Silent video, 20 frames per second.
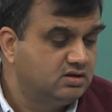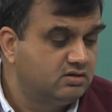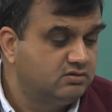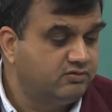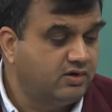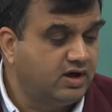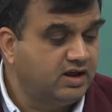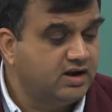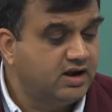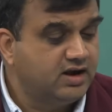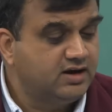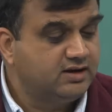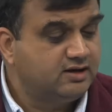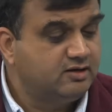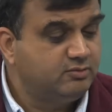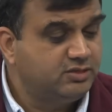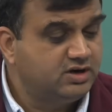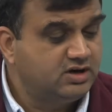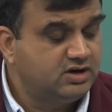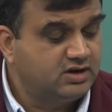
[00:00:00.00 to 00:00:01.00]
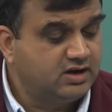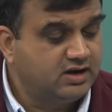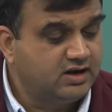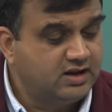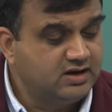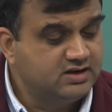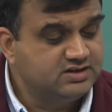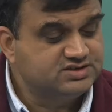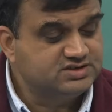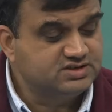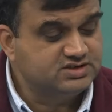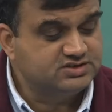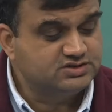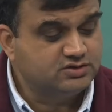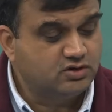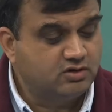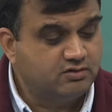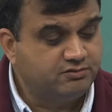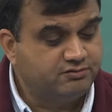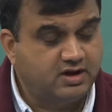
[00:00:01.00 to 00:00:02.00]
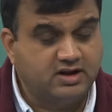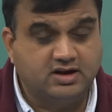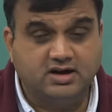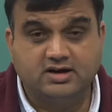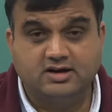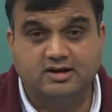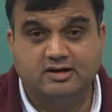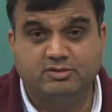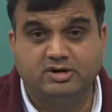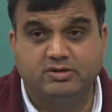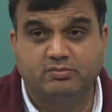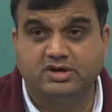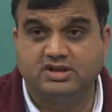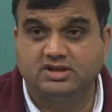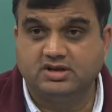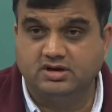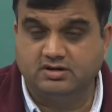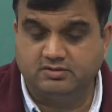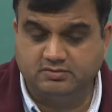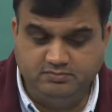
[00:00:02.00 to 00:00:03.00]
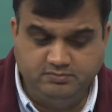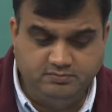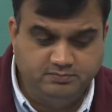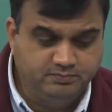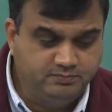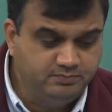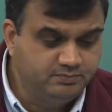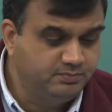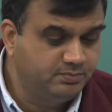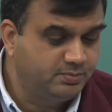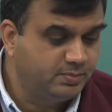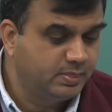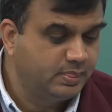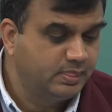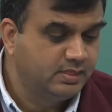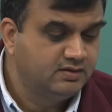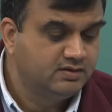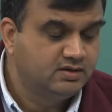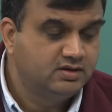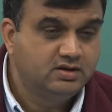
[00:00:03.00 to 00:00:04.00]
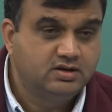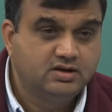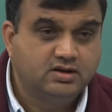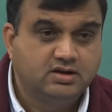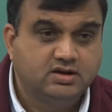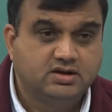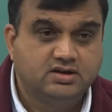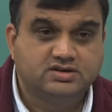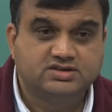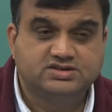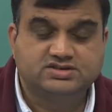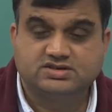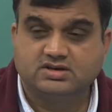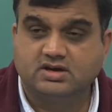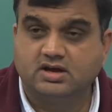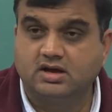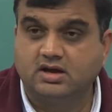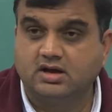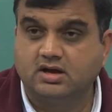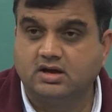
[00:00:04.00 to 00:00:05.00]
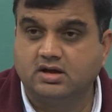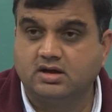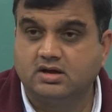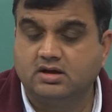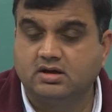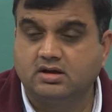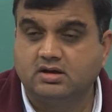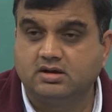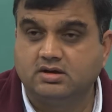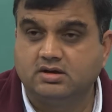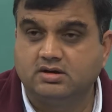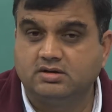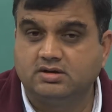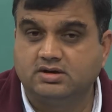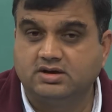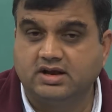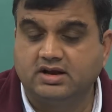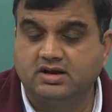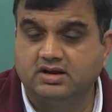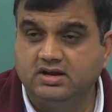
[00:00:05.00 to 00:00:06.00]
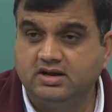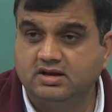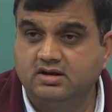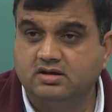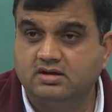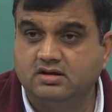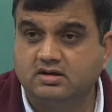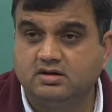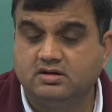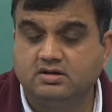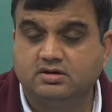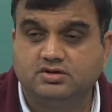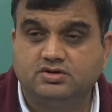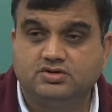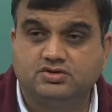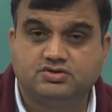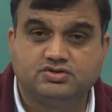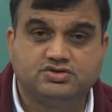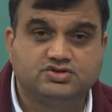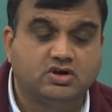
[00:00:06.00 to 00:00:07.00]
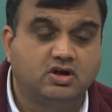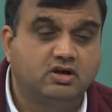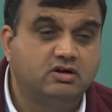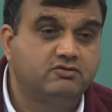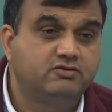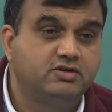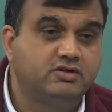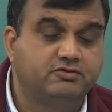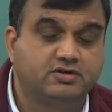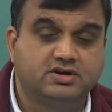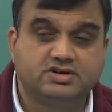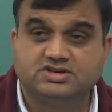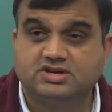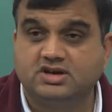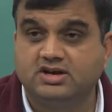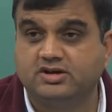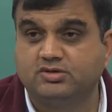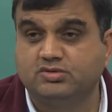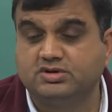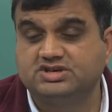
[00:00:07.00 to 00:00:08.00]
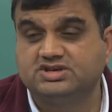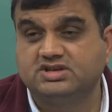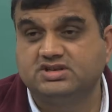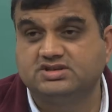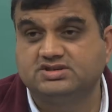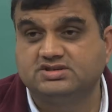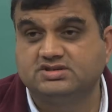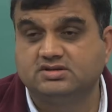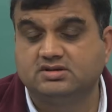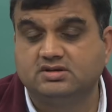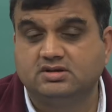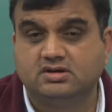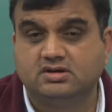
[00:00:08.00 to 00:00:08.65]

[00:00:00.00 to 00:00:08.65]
Finite element analysis or finite element method is a technique to solve differential equations,